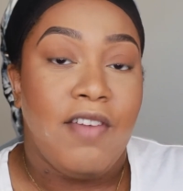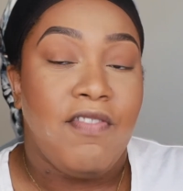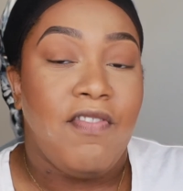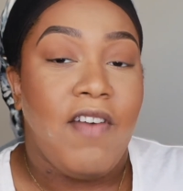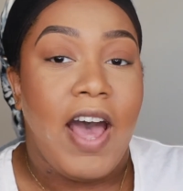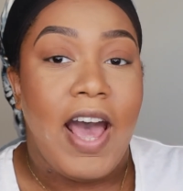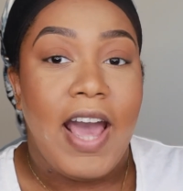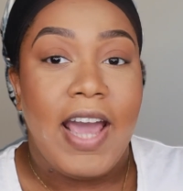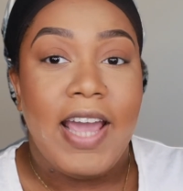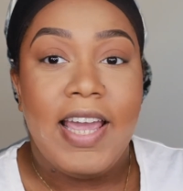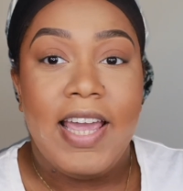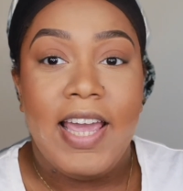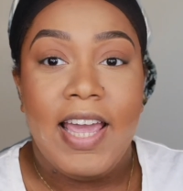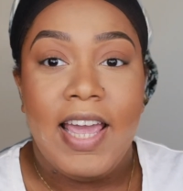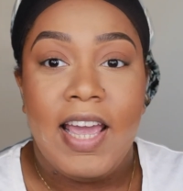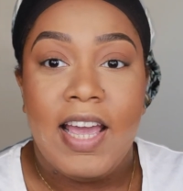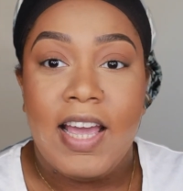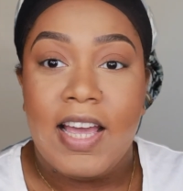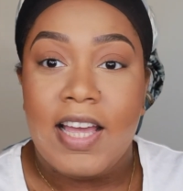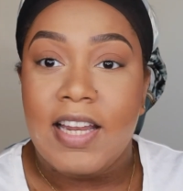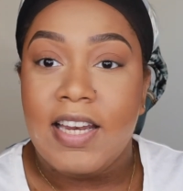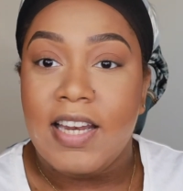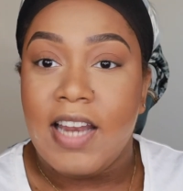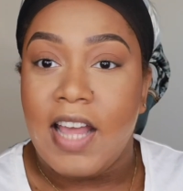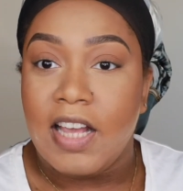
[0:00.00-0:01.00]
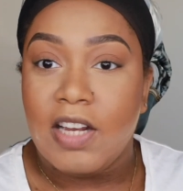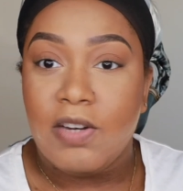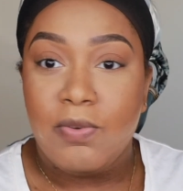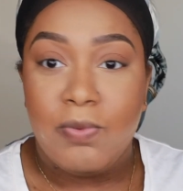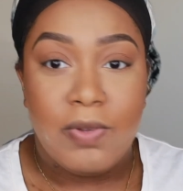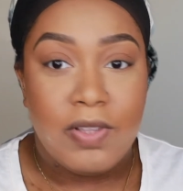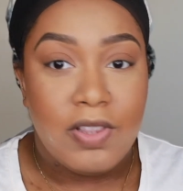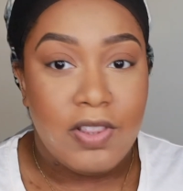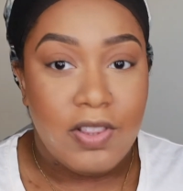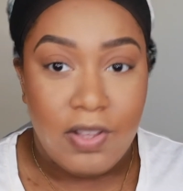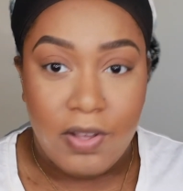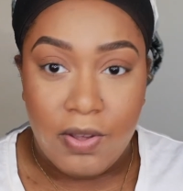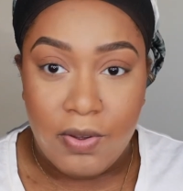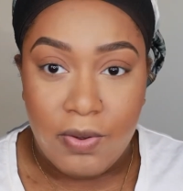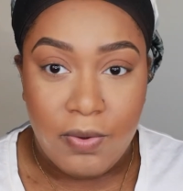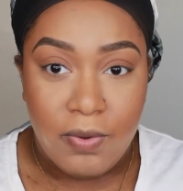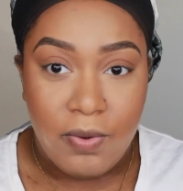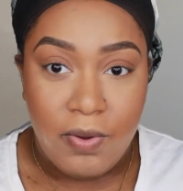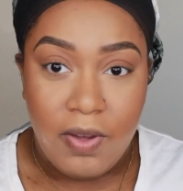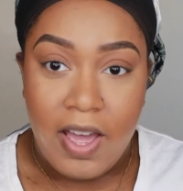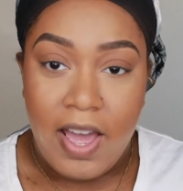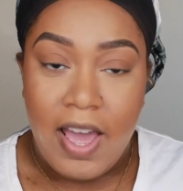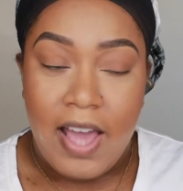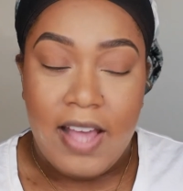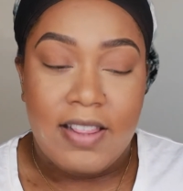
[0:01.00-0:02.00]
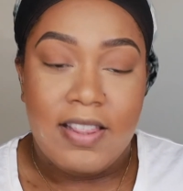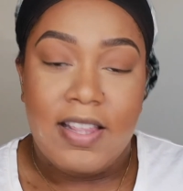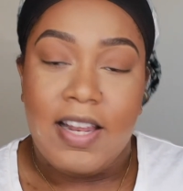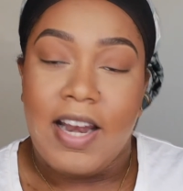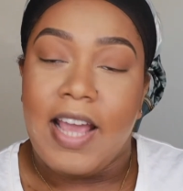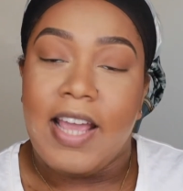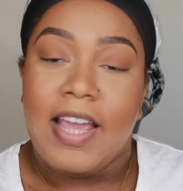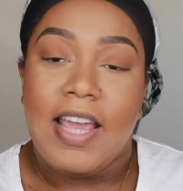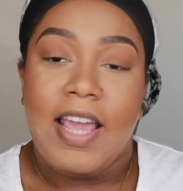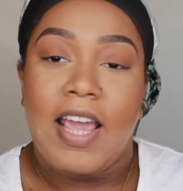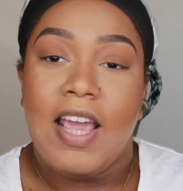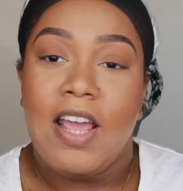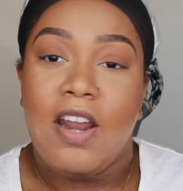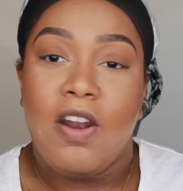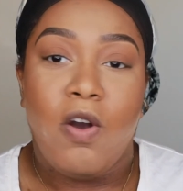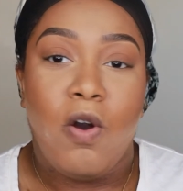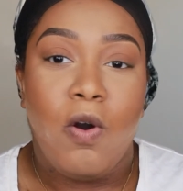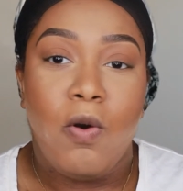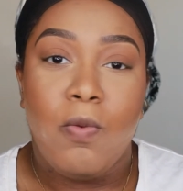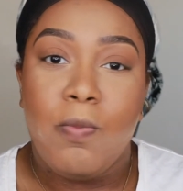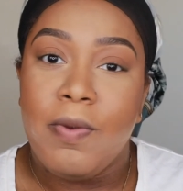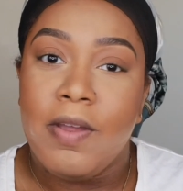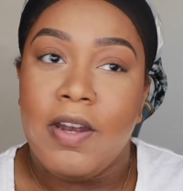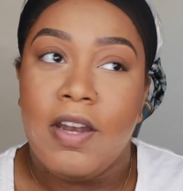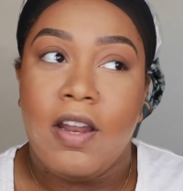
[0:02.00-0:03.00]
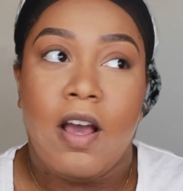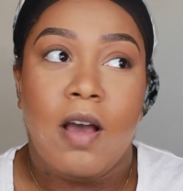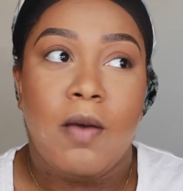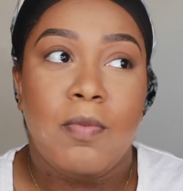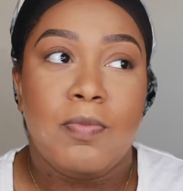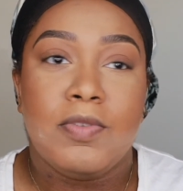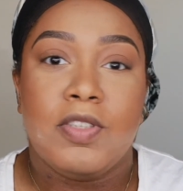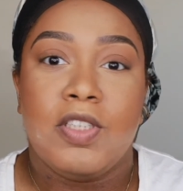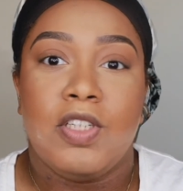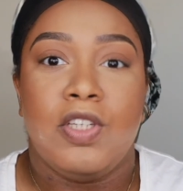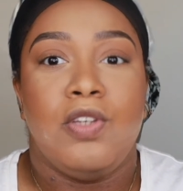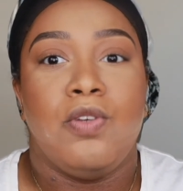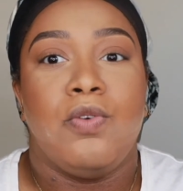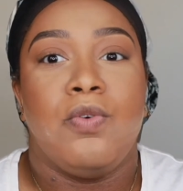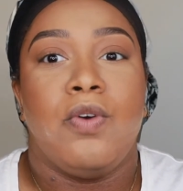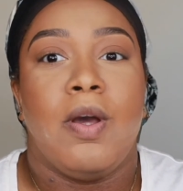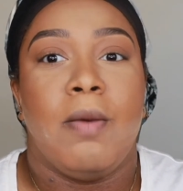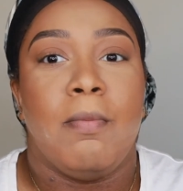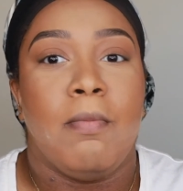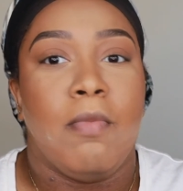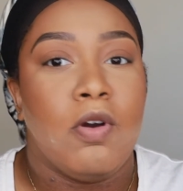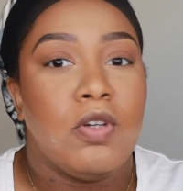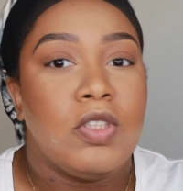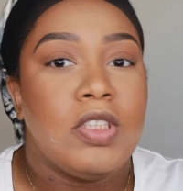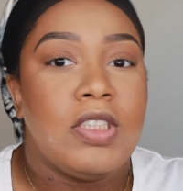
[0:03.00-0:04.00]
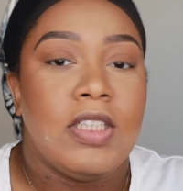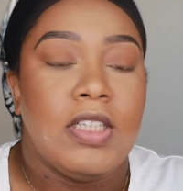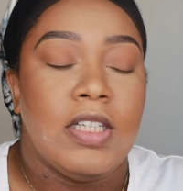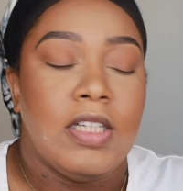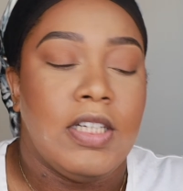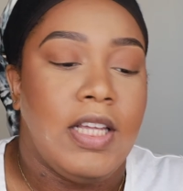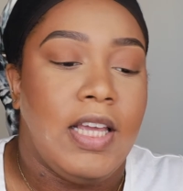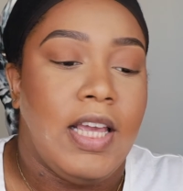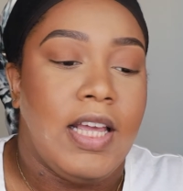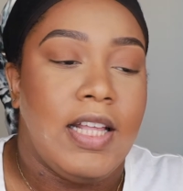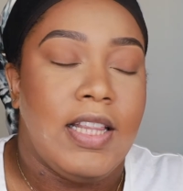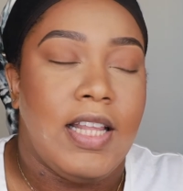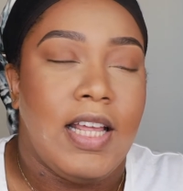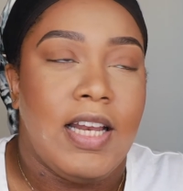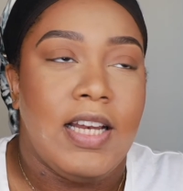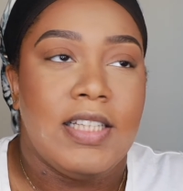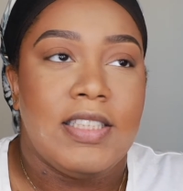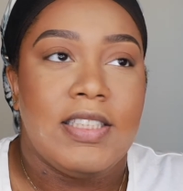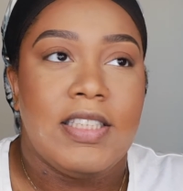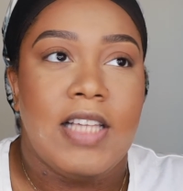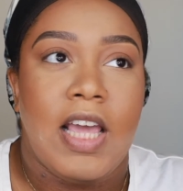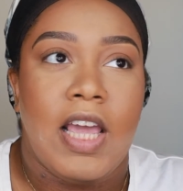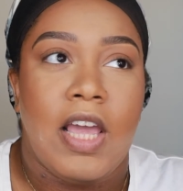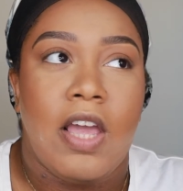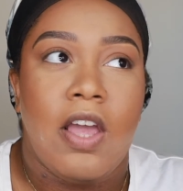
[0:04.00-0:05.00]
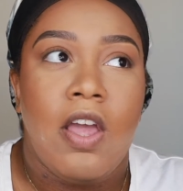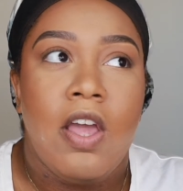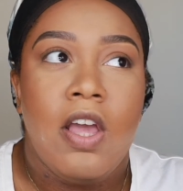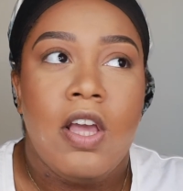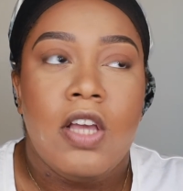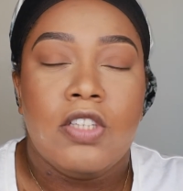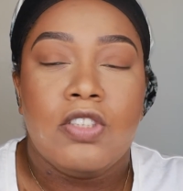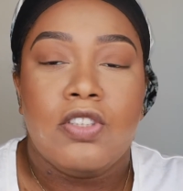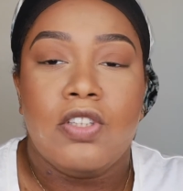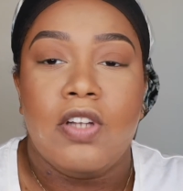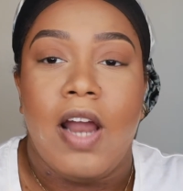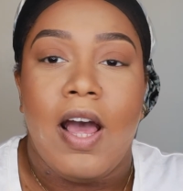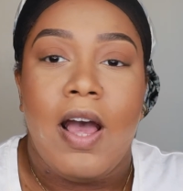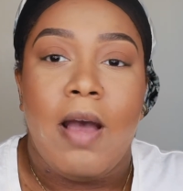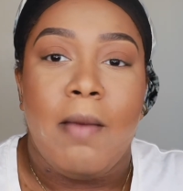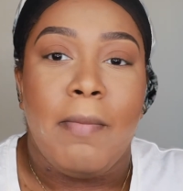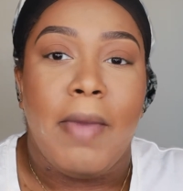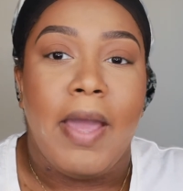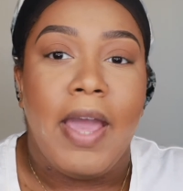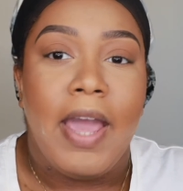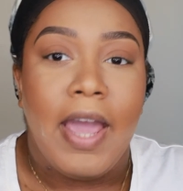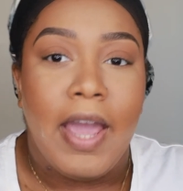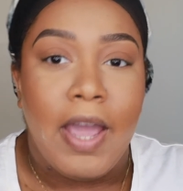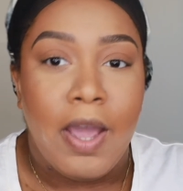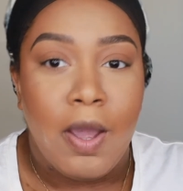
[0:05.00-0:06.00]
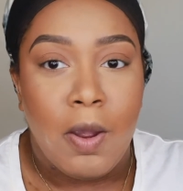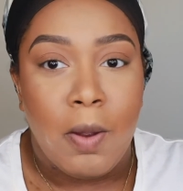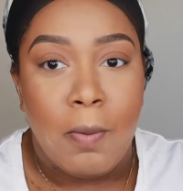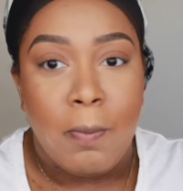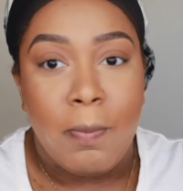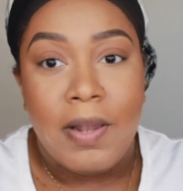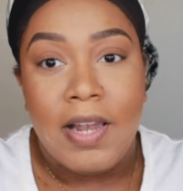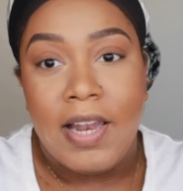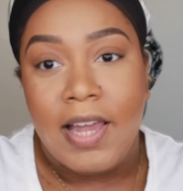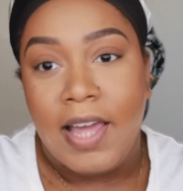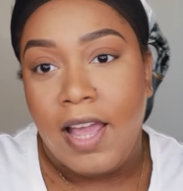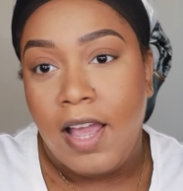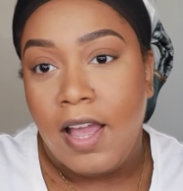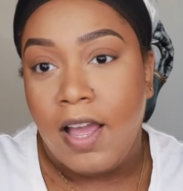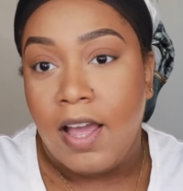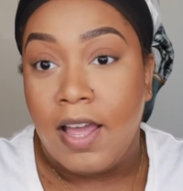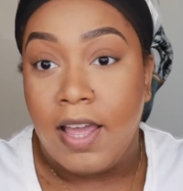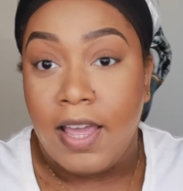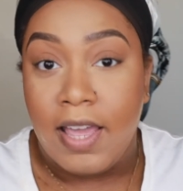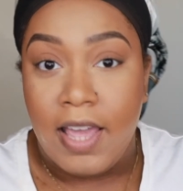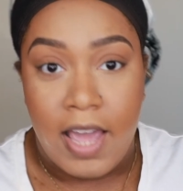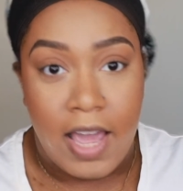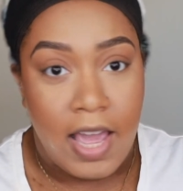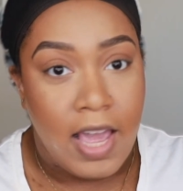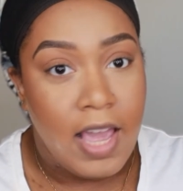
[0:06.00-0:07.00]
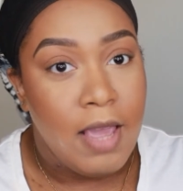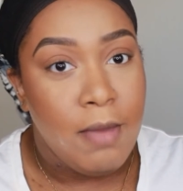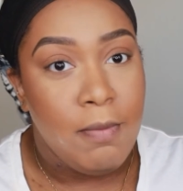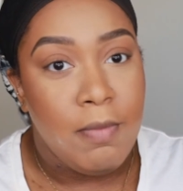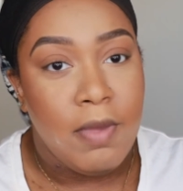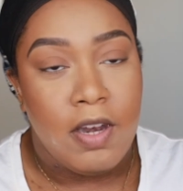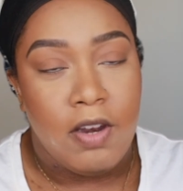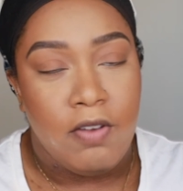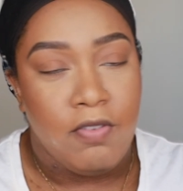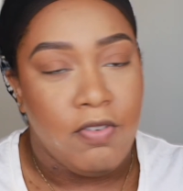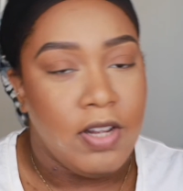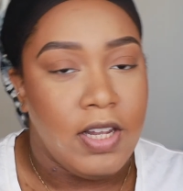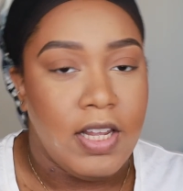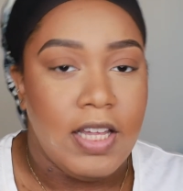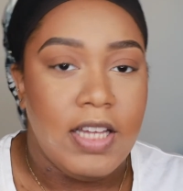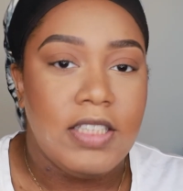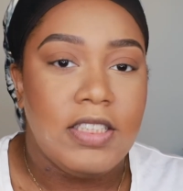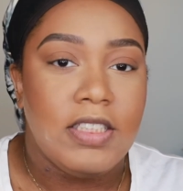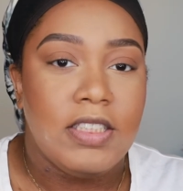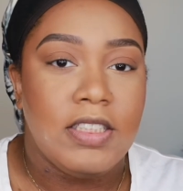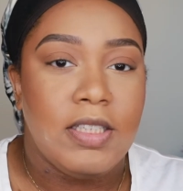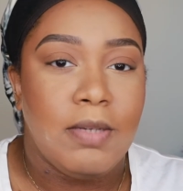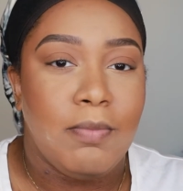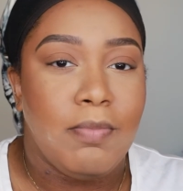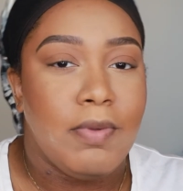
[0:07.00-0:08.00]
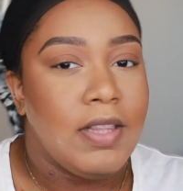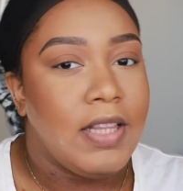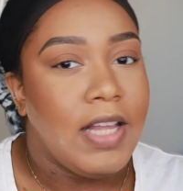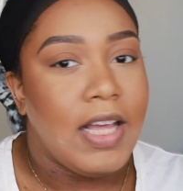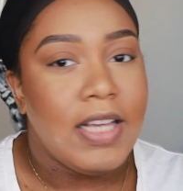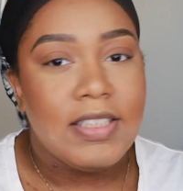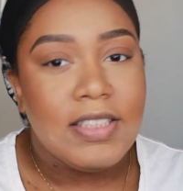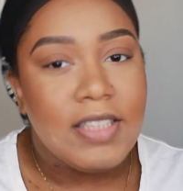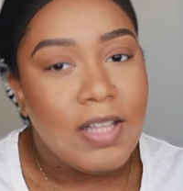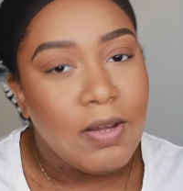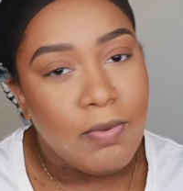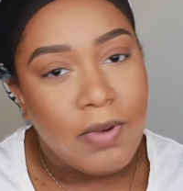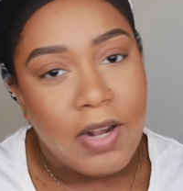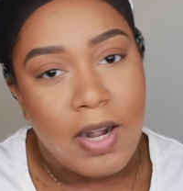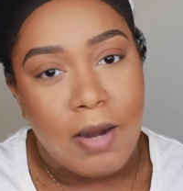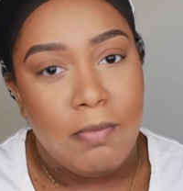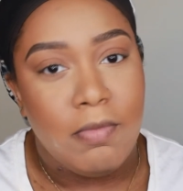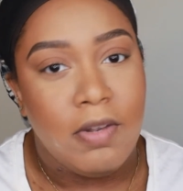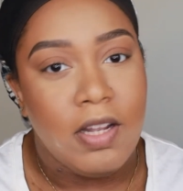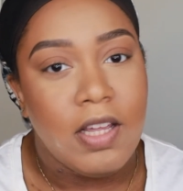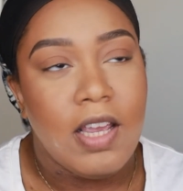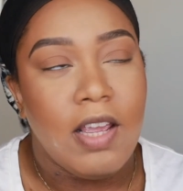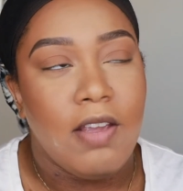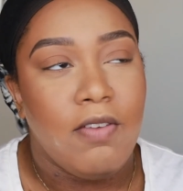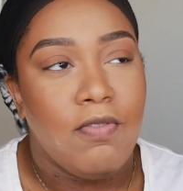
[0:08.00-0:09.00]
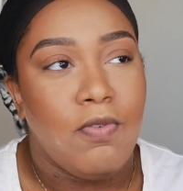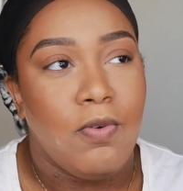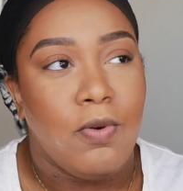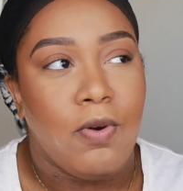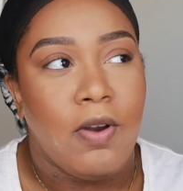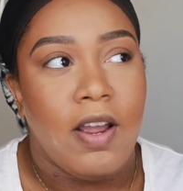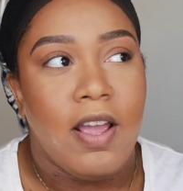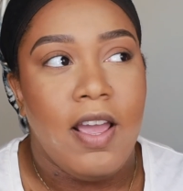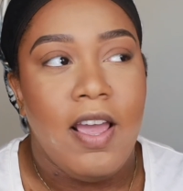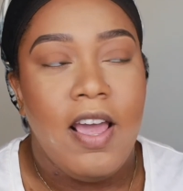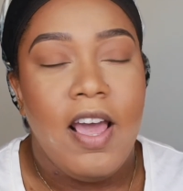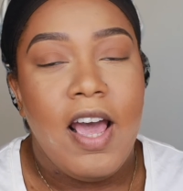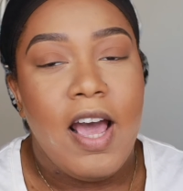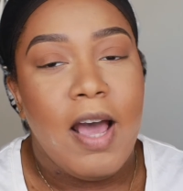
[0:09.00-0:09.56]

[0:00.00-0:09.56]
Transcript: If I can't connect with you, then I can't open up to you emotionally, and then it's like, so now I'm here playing a game in a relationship, and that's not what I'm looking for.